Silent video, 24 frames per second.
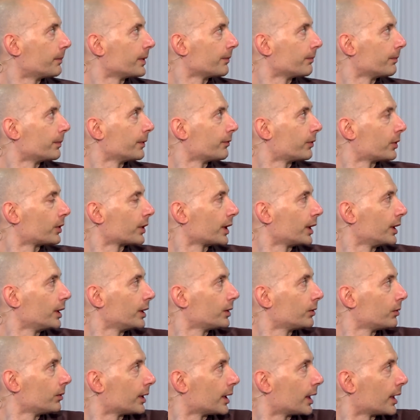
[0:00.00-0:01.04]
Before
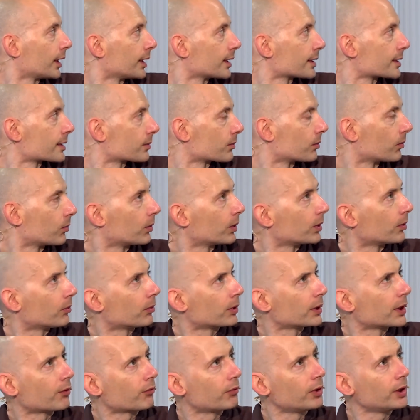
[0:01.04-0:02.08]
getting to it, I guess
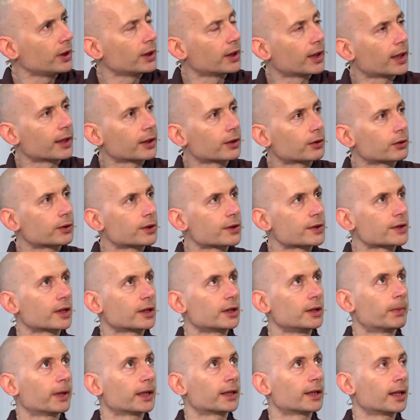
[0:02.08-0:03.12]
what I really like of the
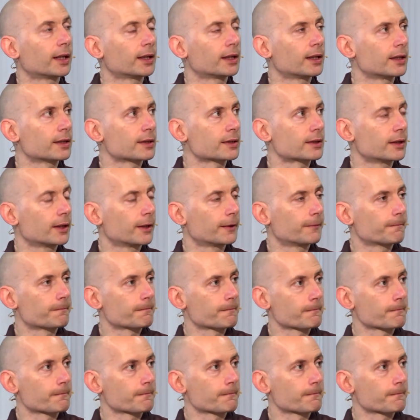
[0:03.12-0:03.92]
Sattipatthana is that